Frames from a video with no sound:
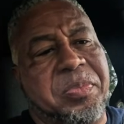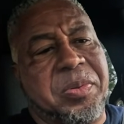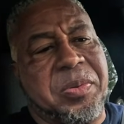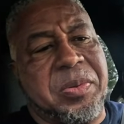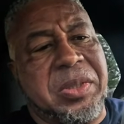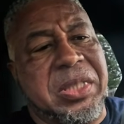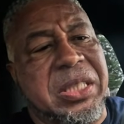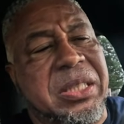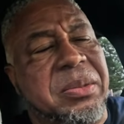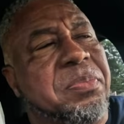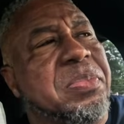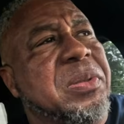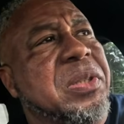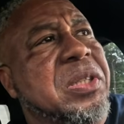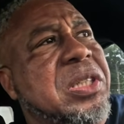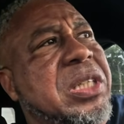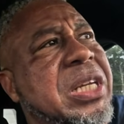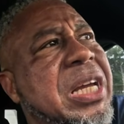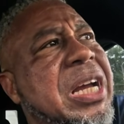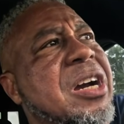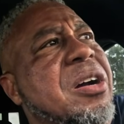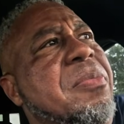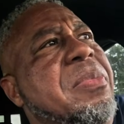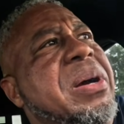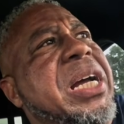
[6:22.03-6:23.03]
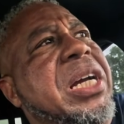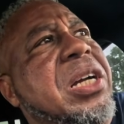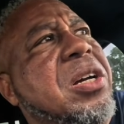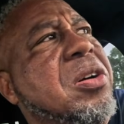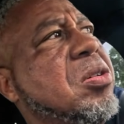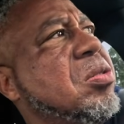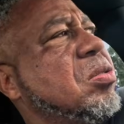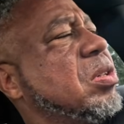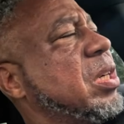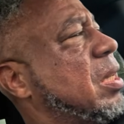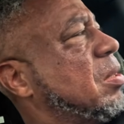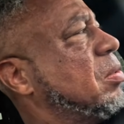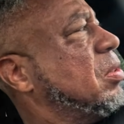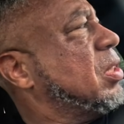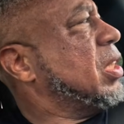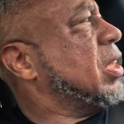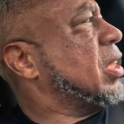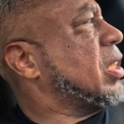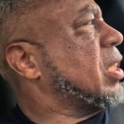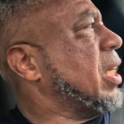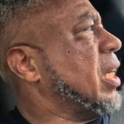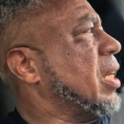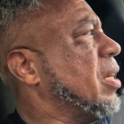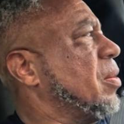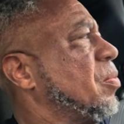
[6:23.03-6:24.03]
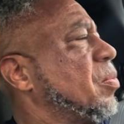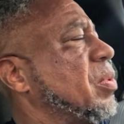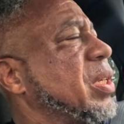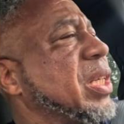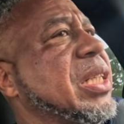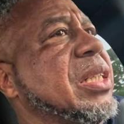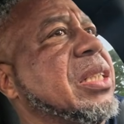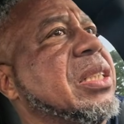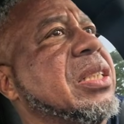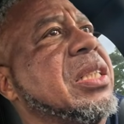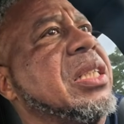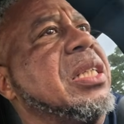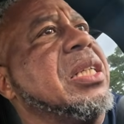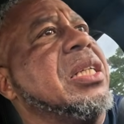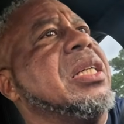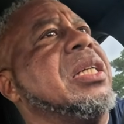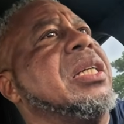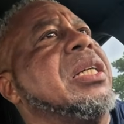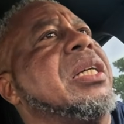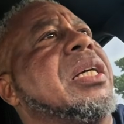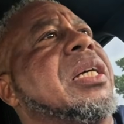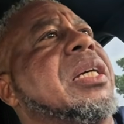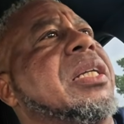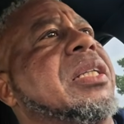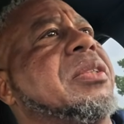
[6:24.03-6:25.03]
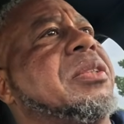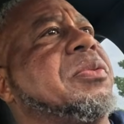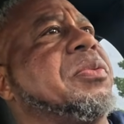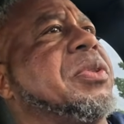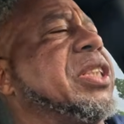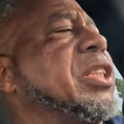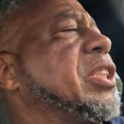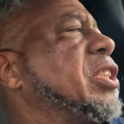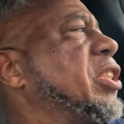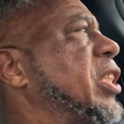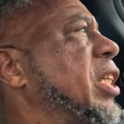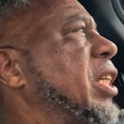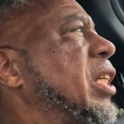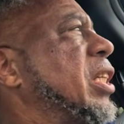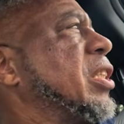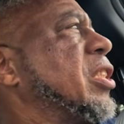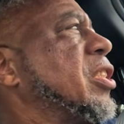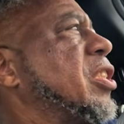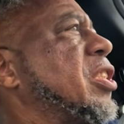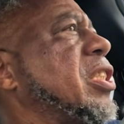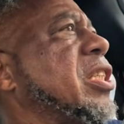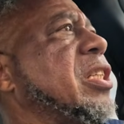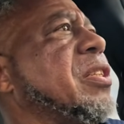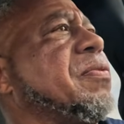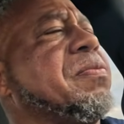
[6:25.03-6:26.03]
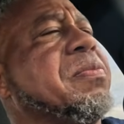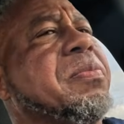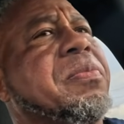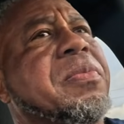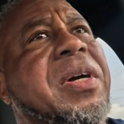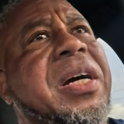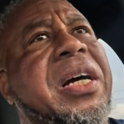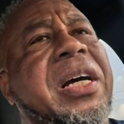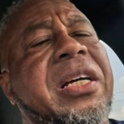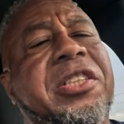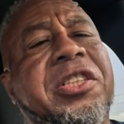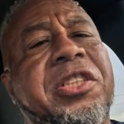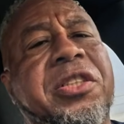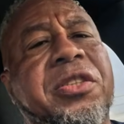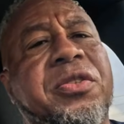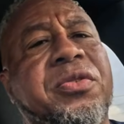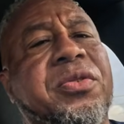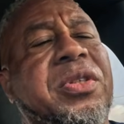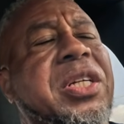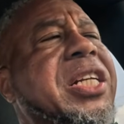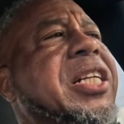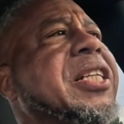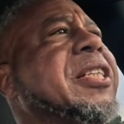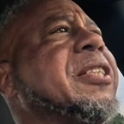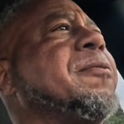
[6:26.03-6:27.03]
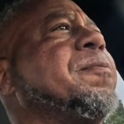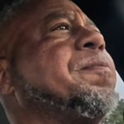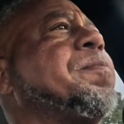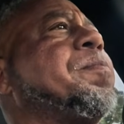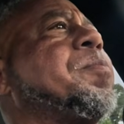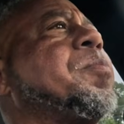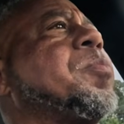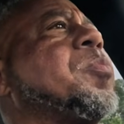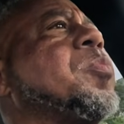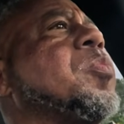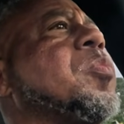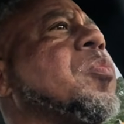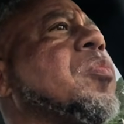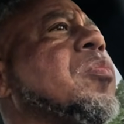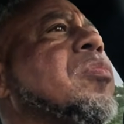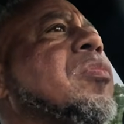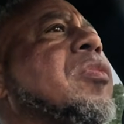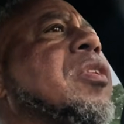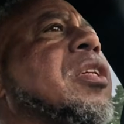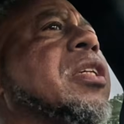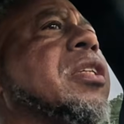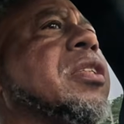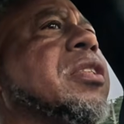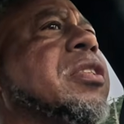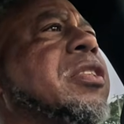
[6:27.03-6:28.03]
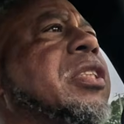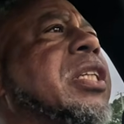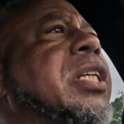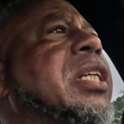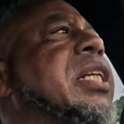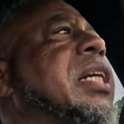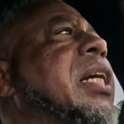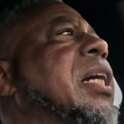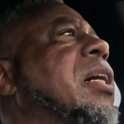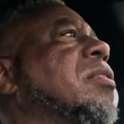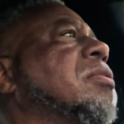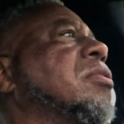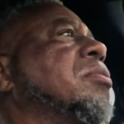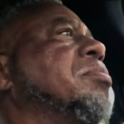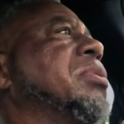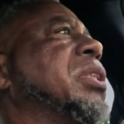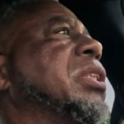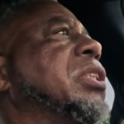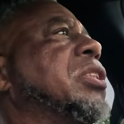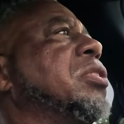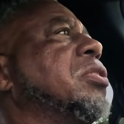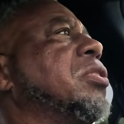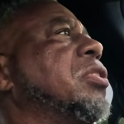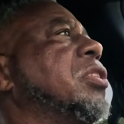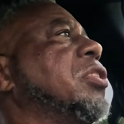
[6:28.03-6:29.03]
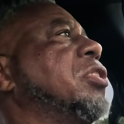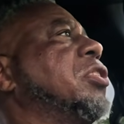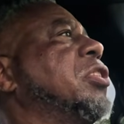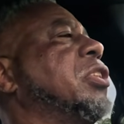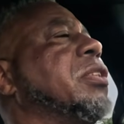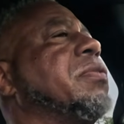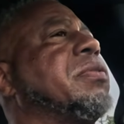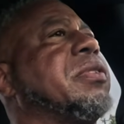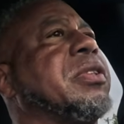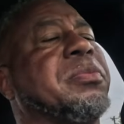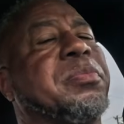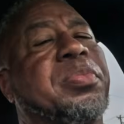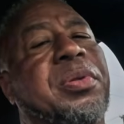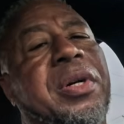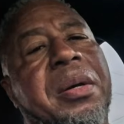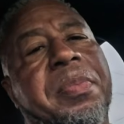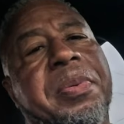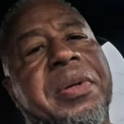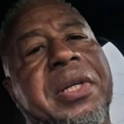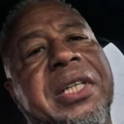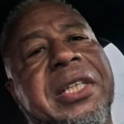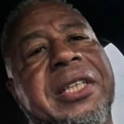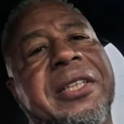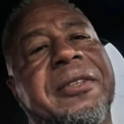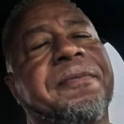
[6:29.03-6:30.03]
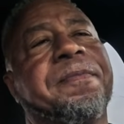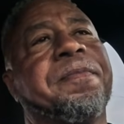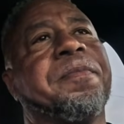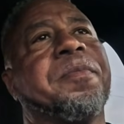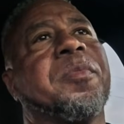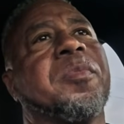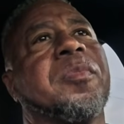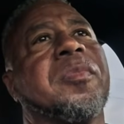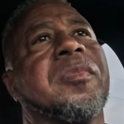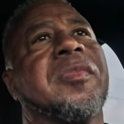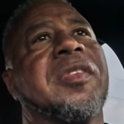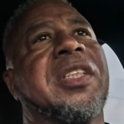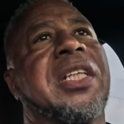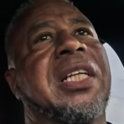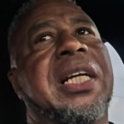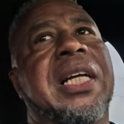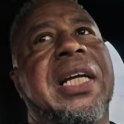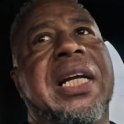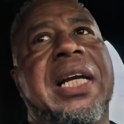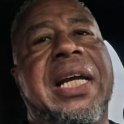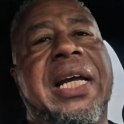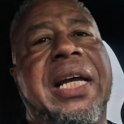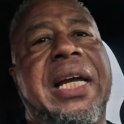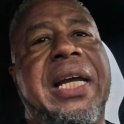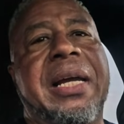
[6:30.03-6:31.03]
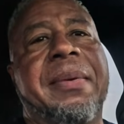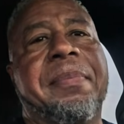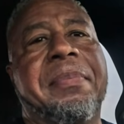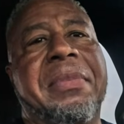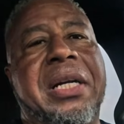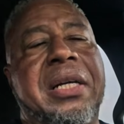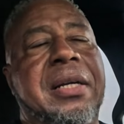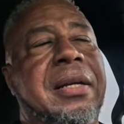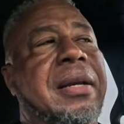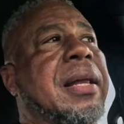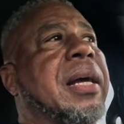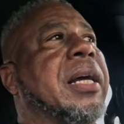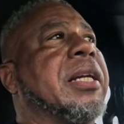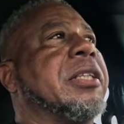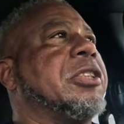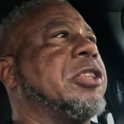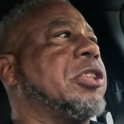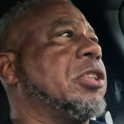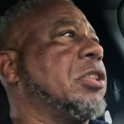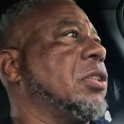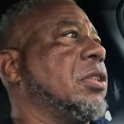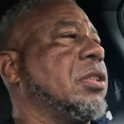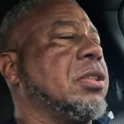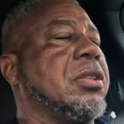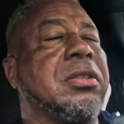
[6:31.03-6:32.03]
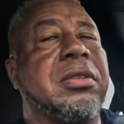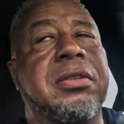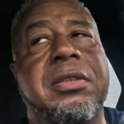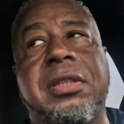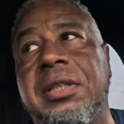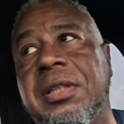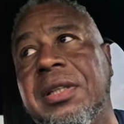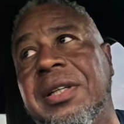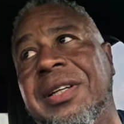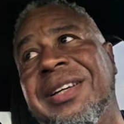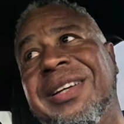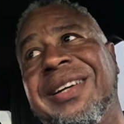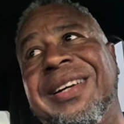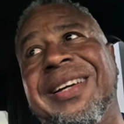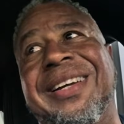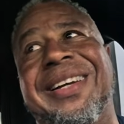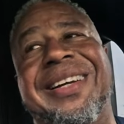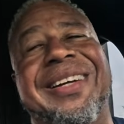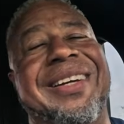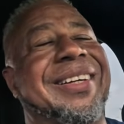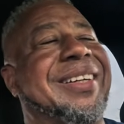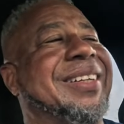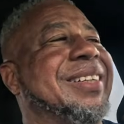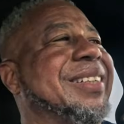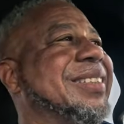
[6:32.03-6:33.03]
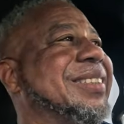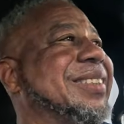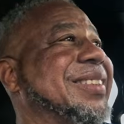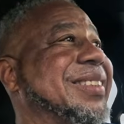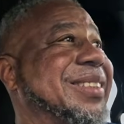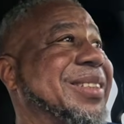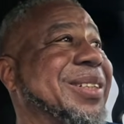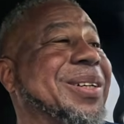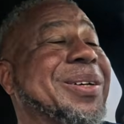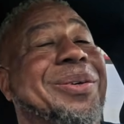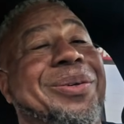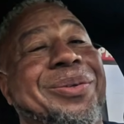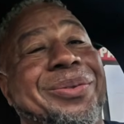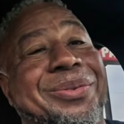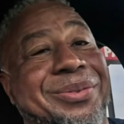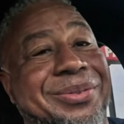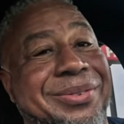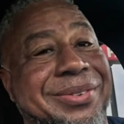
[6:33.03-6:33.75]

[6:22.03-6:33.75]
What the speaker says: Just put the cow back on. I was just kind of waiting. Went to check to see how she's running. Check out, make sure she's shifting properly. And my clutch is gone.